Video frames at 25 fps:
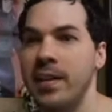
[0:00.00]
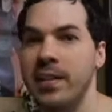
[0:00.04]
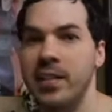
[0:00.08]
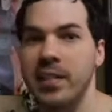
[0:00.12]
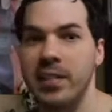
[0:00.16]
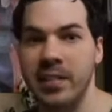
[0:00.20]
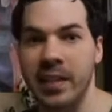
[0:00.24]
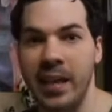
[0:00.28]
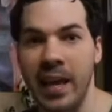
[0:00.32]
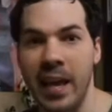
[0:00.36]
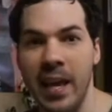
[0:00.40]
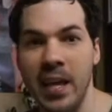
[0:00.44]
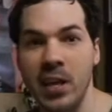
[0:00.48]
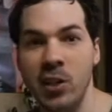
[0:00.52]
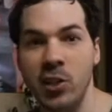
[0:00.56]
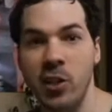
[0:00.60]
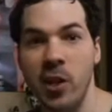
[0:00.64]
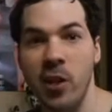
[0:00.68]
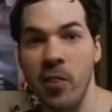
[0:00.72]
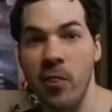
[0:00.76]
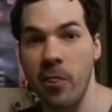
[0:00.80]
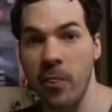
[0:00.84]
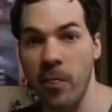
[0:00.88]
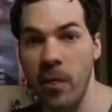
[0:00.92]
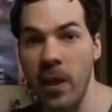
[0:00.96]
does
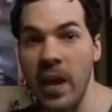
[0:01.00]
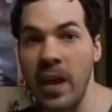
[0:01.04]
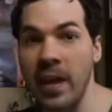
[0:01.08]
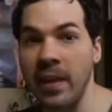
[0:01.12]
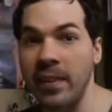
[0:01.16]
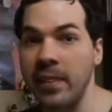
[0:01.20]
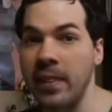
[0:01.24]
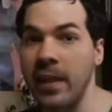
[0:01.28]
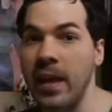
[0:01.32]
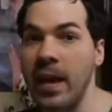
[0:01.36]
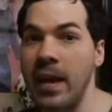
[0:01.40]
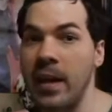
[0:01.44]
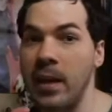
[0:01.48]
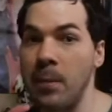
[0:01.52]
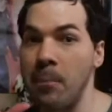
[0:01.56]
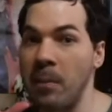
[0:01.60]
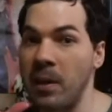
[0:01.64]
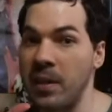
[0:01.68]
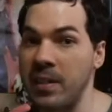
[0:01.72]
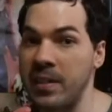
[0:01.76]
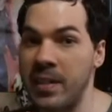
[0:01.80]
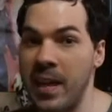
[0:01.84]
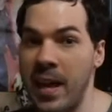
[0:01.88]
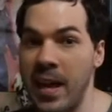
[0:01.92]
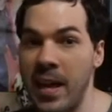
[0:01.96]
Kenshin think that a
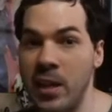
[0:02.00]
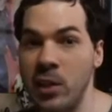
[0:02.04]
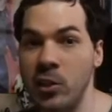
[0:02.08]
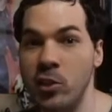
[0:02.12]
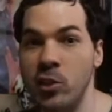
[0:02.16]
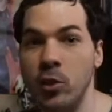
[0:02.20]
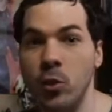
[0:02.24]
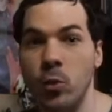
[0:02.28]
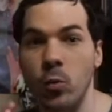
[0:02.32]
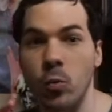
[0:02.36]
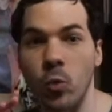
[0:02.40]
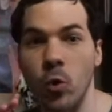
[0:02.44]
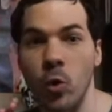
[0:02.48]
potential